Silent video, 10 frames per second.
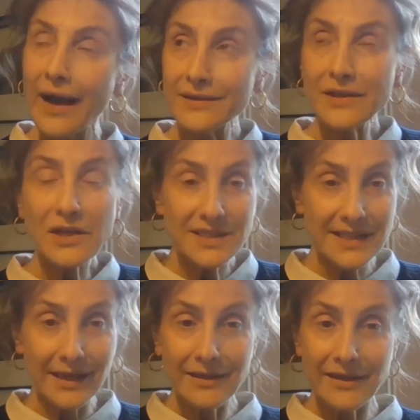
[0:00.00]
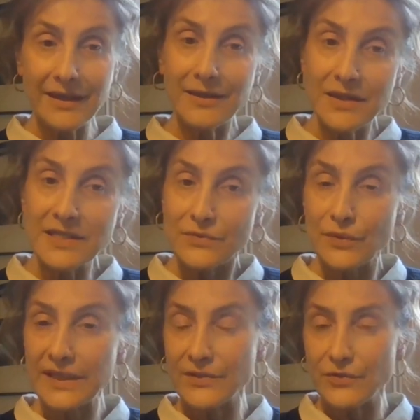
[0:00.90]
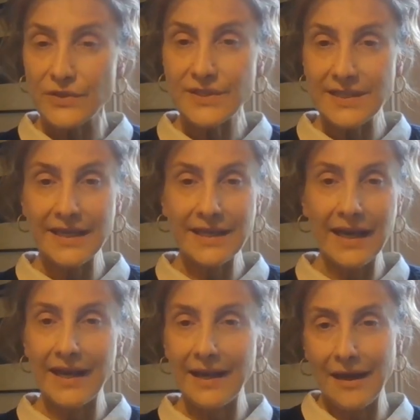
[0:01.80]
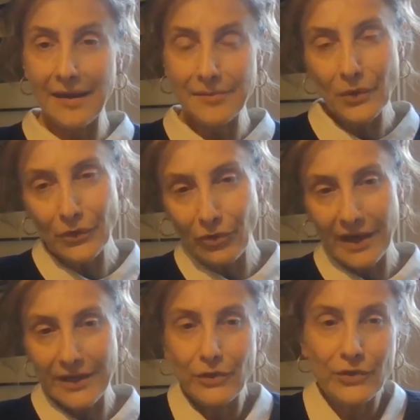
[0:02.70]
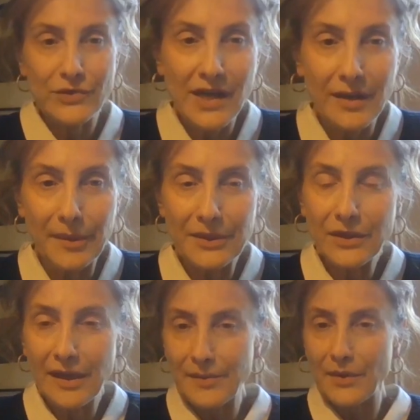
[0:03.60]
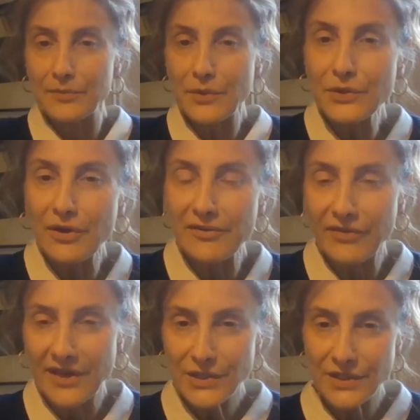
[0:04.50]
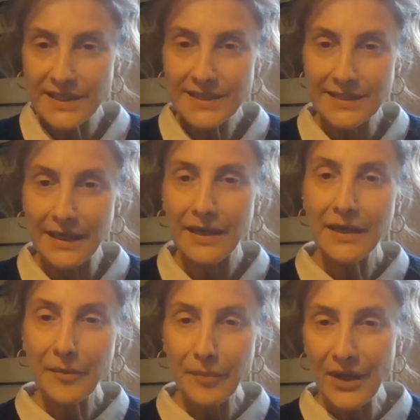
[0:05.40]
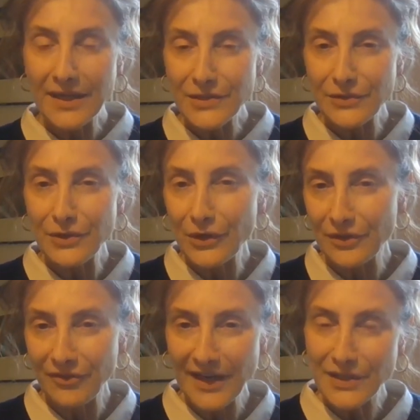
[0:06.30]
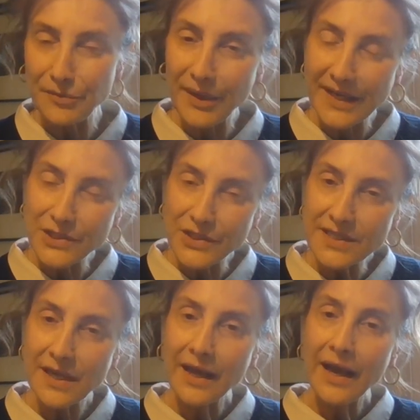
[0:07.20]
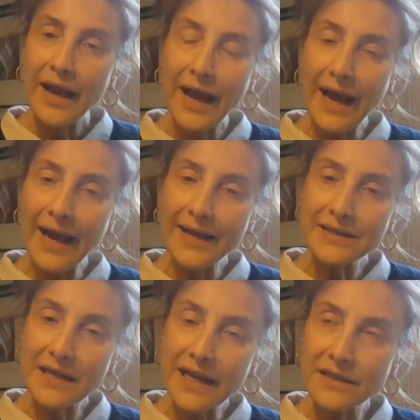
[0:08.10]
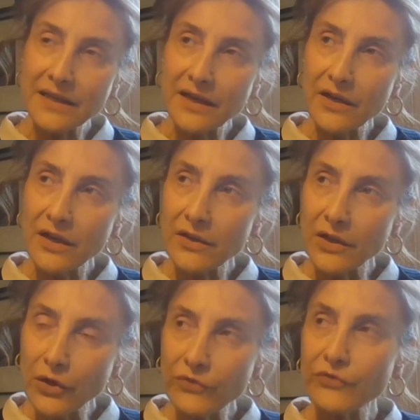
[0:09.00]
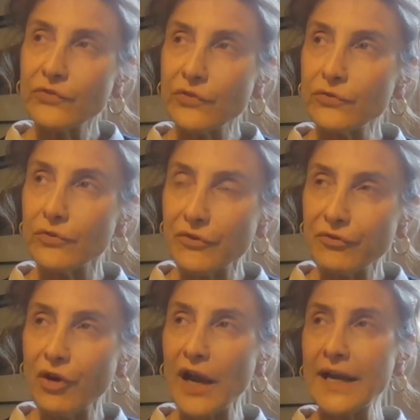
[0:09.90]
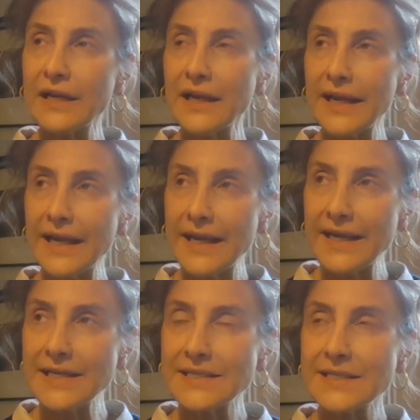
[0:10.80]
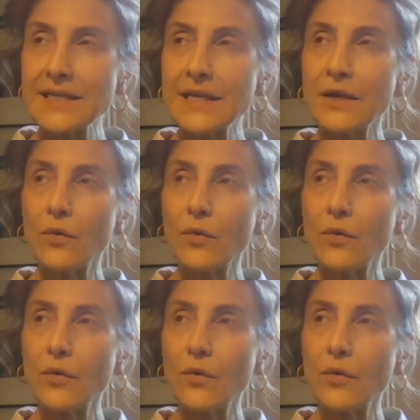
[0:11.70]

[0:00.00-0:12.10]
And the last thing I think that's really interesting, and I'm not a great, you can tell by looking at me, I'm not a great fashionista, but I do look at the fashion pages, and the constant refrain is,